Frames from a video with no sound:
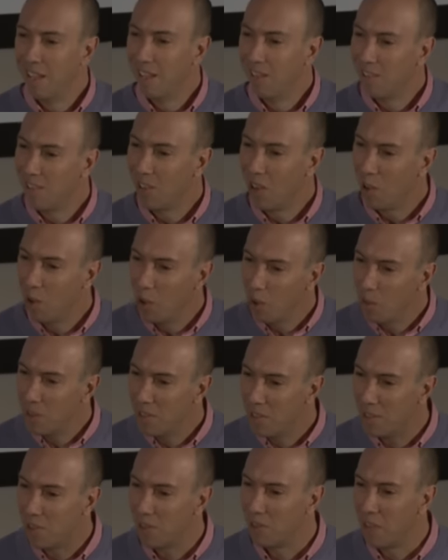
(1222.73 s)
So who
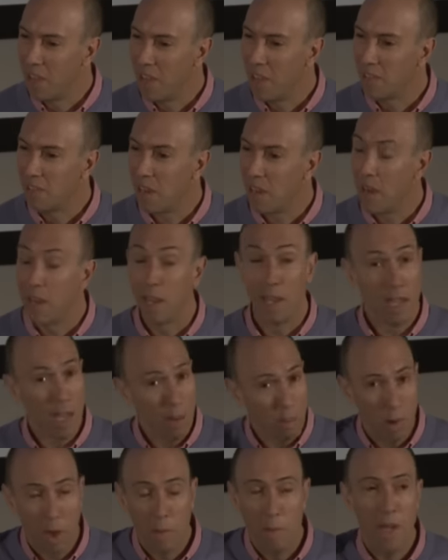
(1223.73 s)
is still there saying,
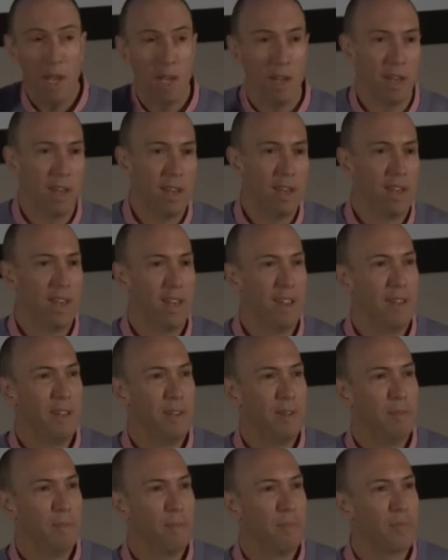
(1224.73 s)
yep, I'm in?
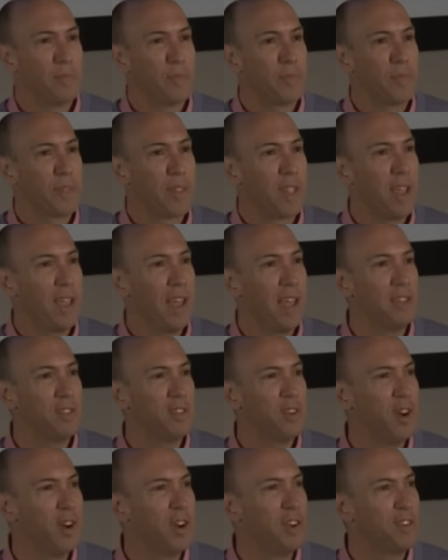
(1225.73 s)
It's
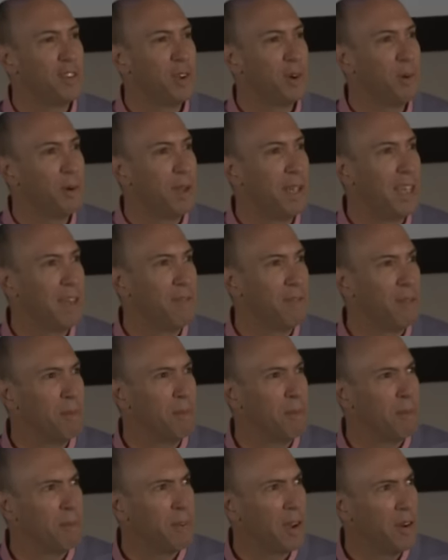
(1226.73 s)
not until we give
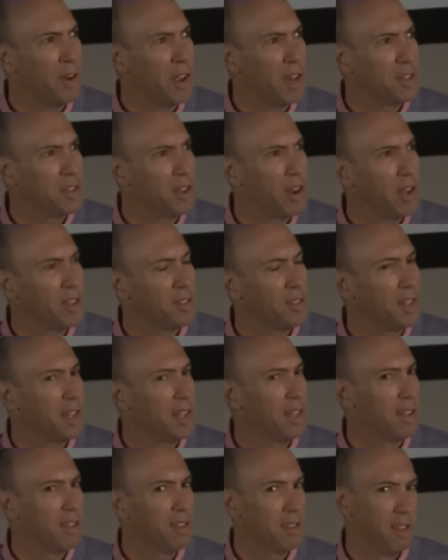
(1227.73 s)
them the very
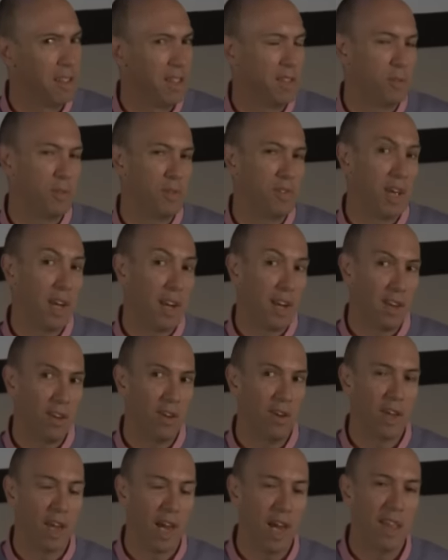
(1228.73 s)
enticing, this was done in
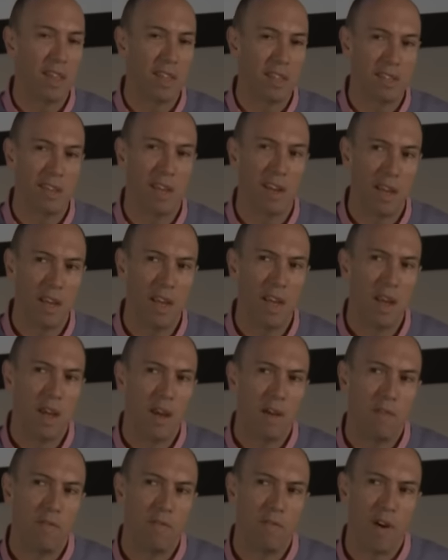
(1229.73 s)
UK, this study,
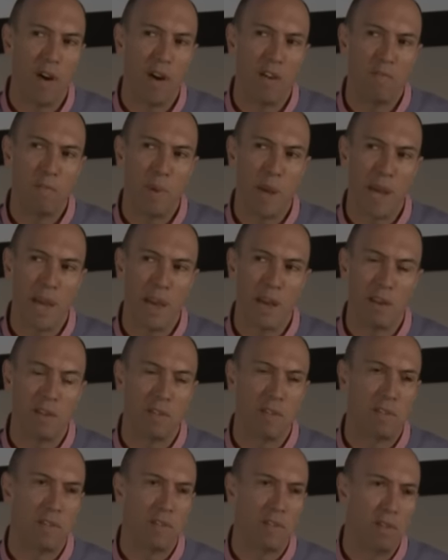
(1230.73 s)

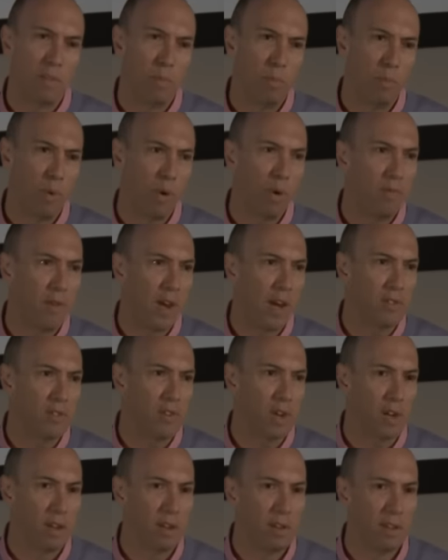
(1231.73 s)
£5 book voucher